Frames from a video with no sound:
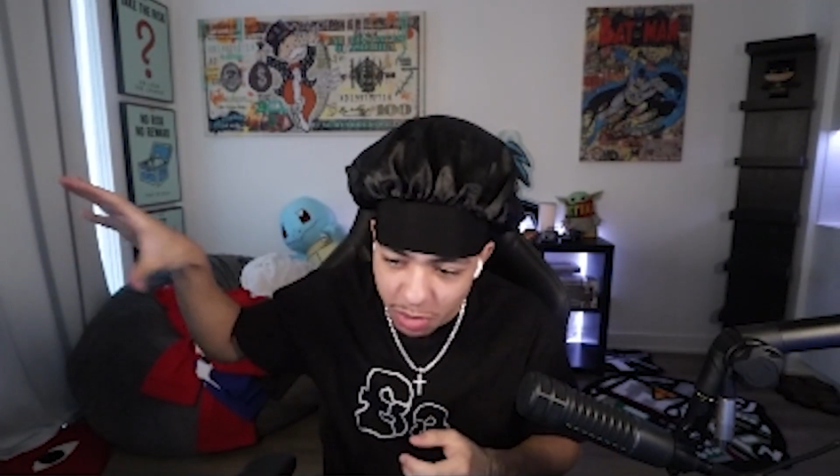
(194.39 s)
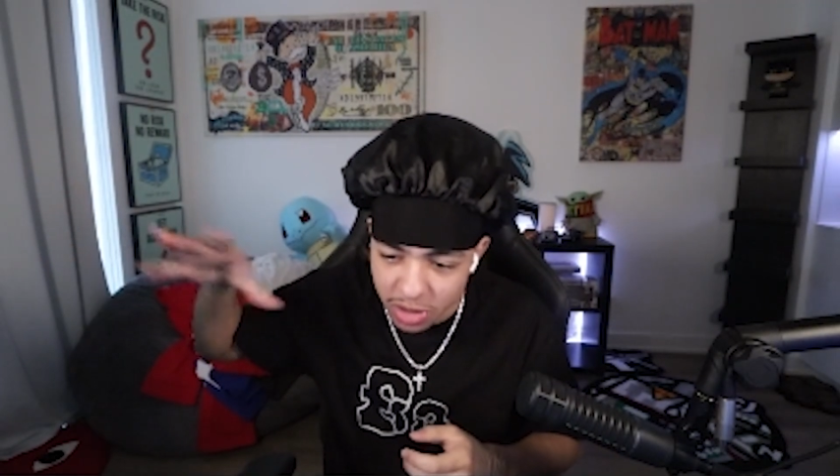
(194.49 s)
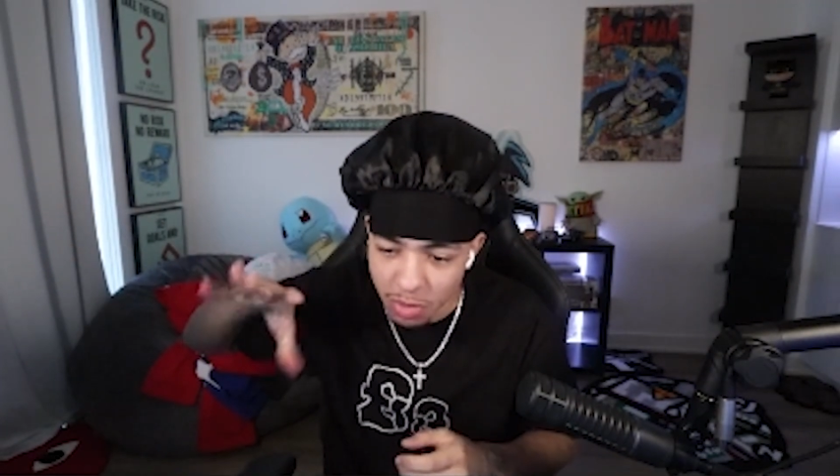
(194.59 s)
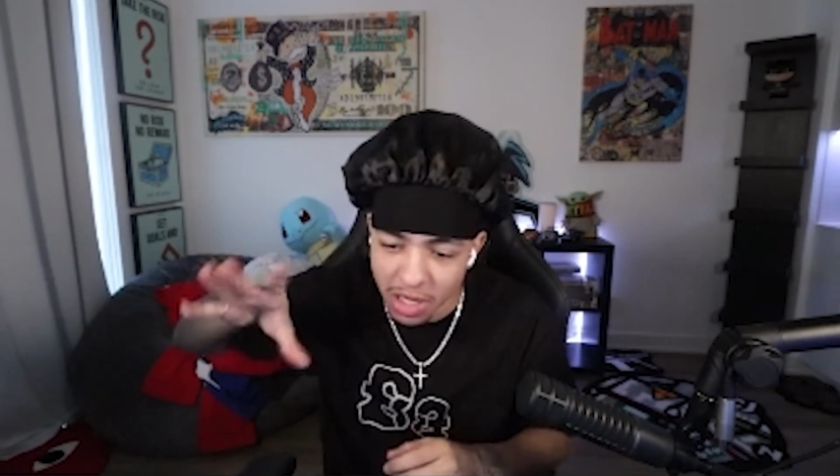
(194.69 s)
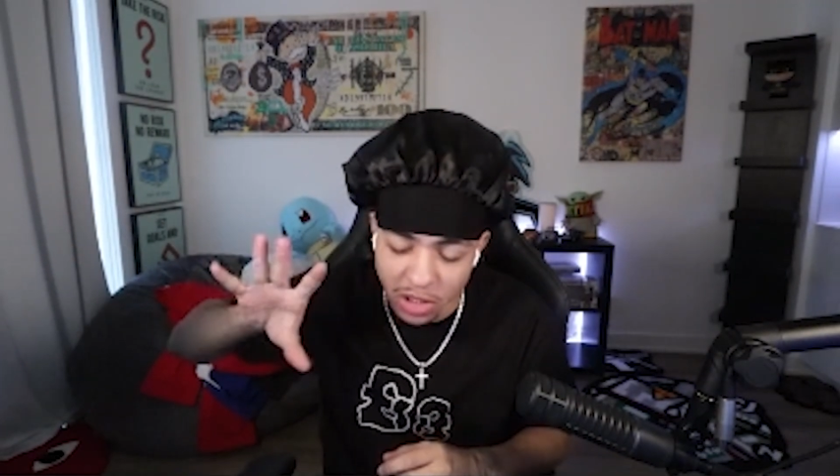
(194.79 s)
going
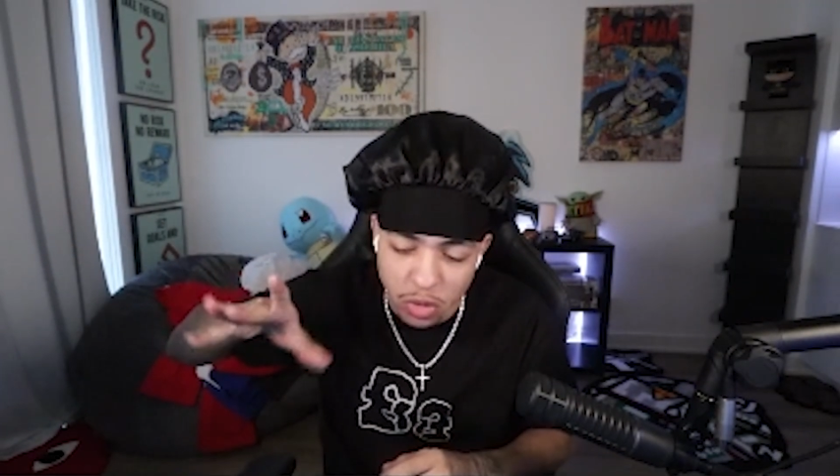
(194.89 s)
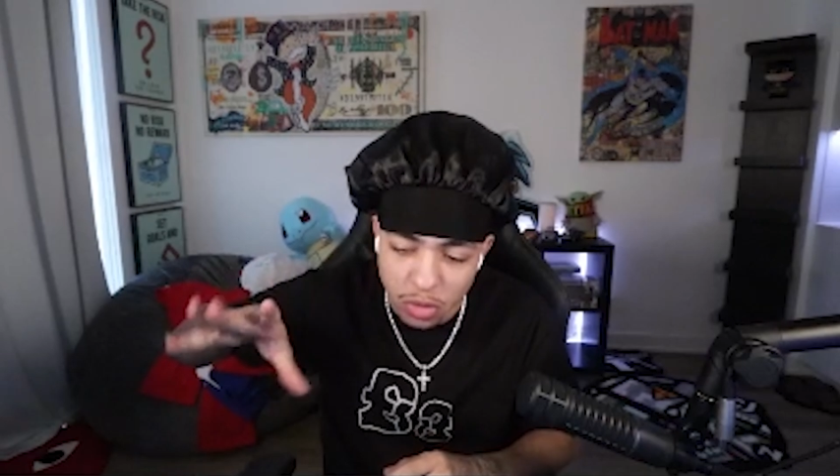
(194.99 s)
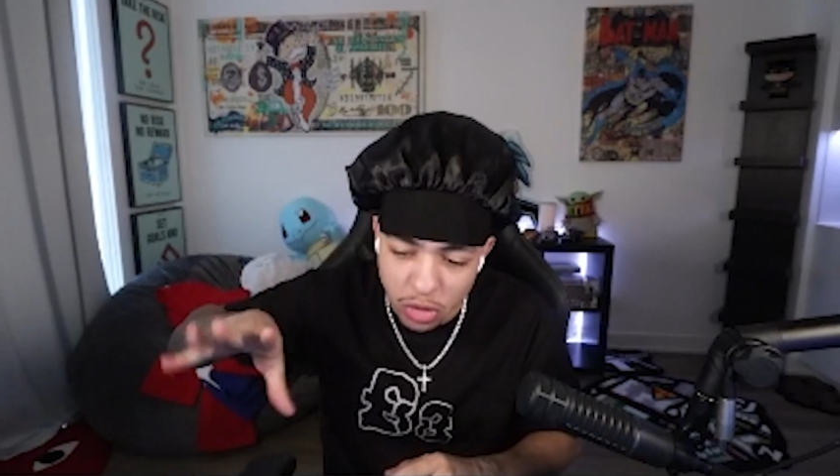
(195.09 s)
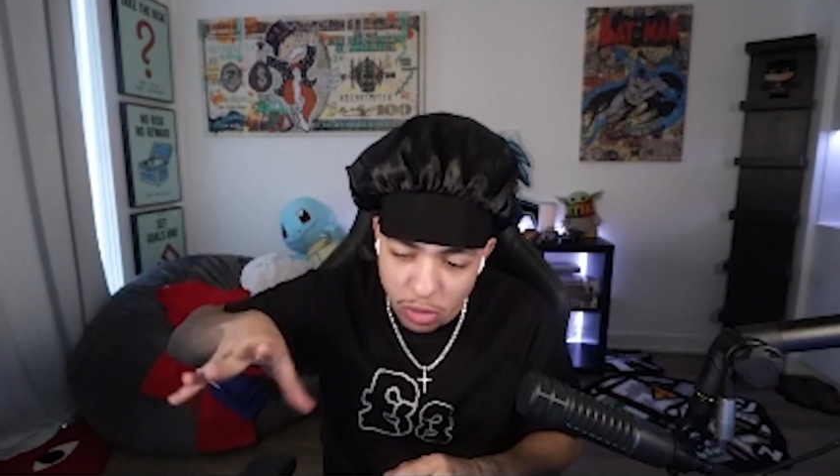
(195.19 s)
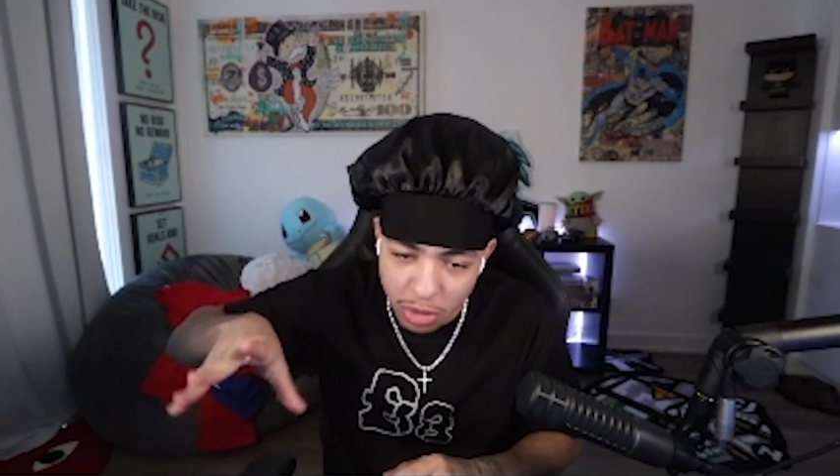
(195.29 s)
to be like
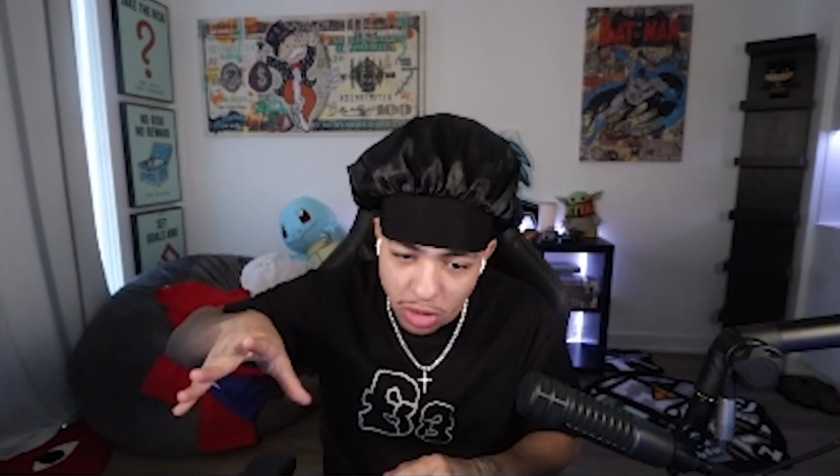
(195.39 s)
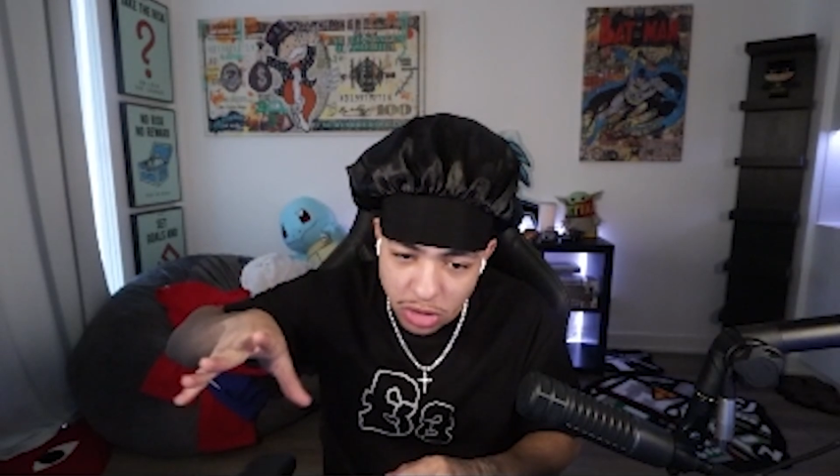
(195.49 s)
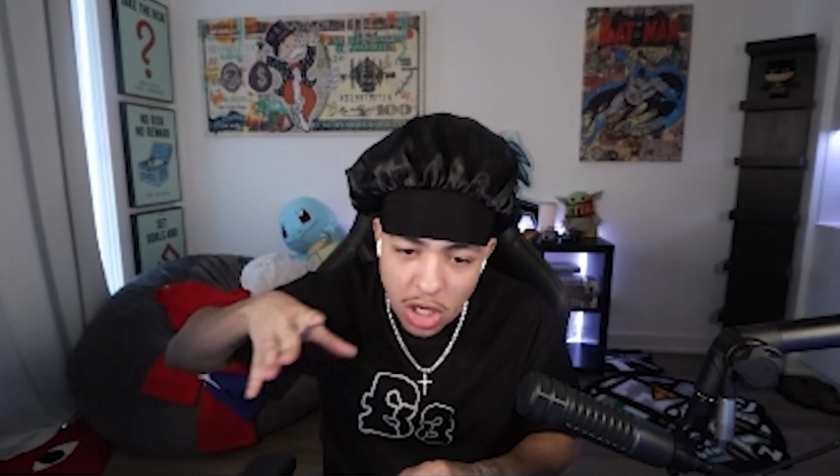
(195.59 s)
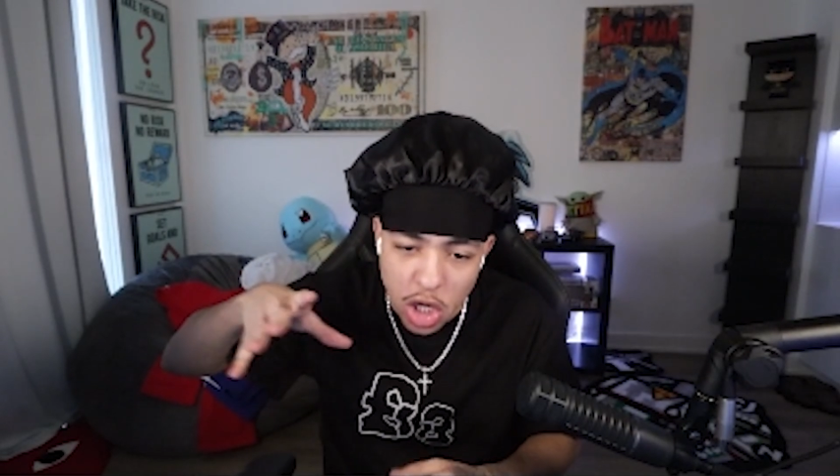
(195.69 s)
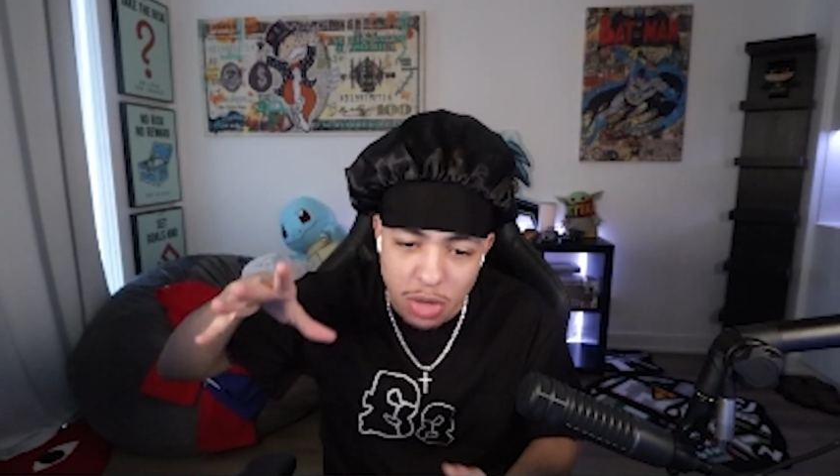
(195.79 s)
two bills.